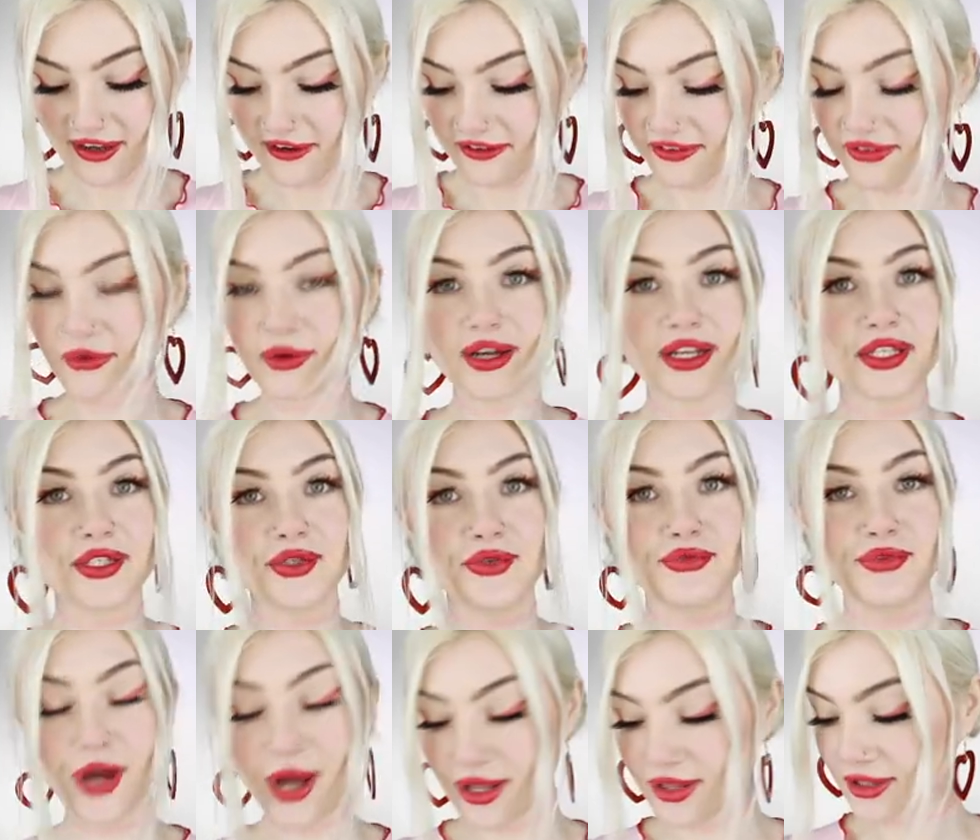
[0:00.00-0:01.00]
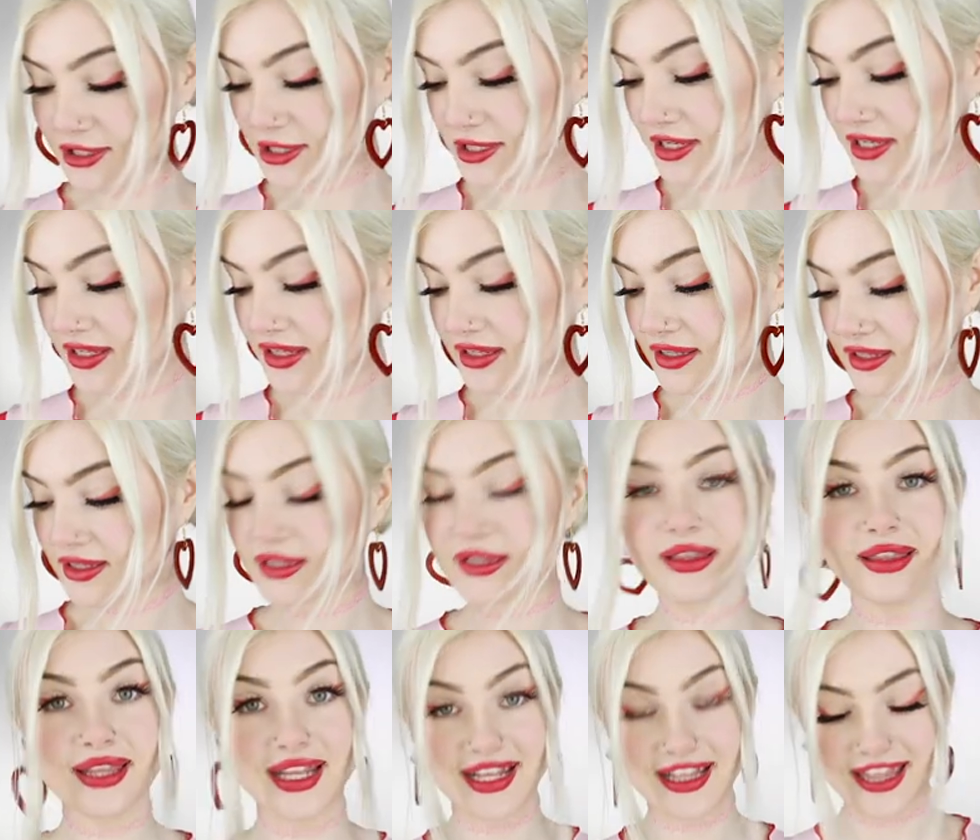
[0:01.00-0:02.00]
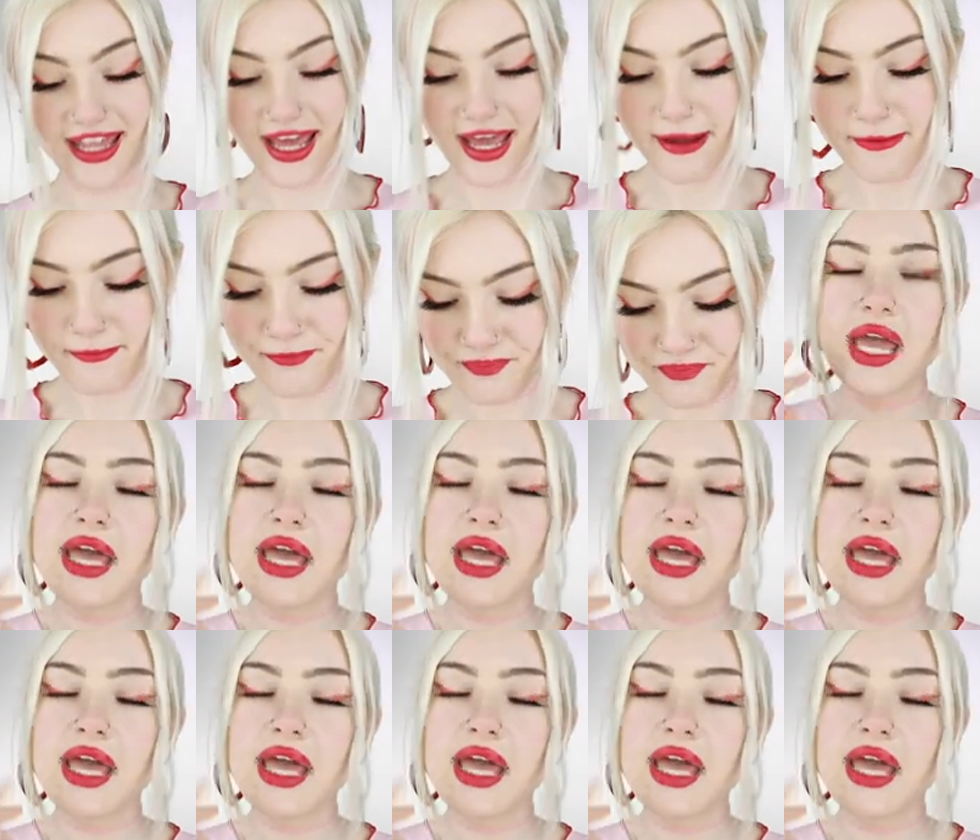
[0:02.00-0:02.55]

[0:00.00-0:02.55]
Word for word: for it to not look like that.